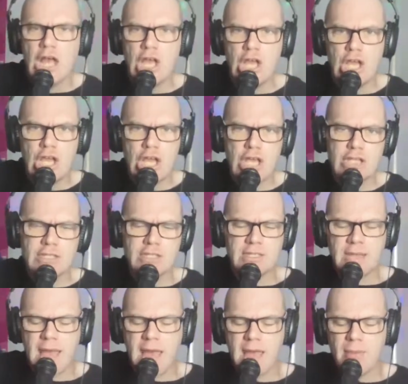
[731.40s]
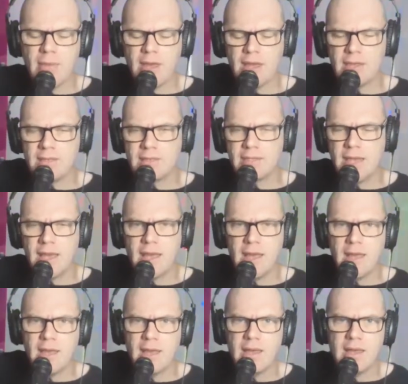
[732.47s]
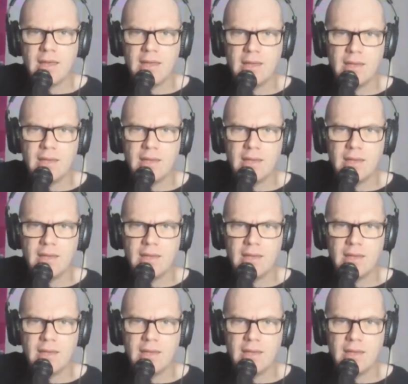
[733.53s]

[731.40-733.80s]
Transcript: His name is 10.